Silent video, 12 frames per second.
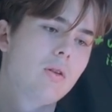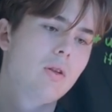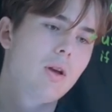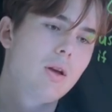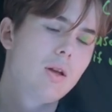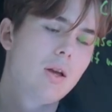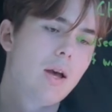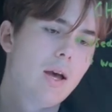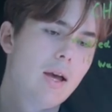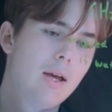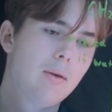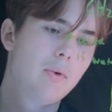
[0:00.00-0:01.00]
okay,
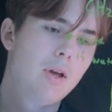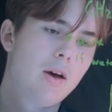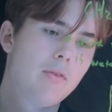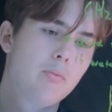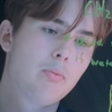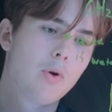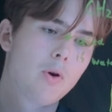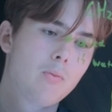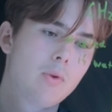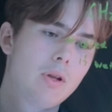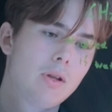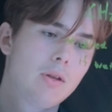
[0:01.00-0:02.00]
and we have
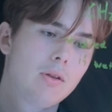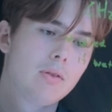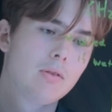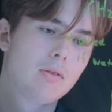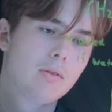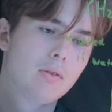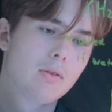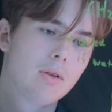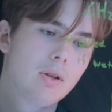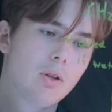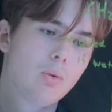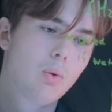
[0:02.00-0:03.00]
bromine
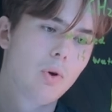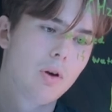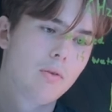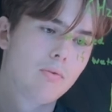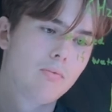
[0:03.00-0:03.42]
in the water.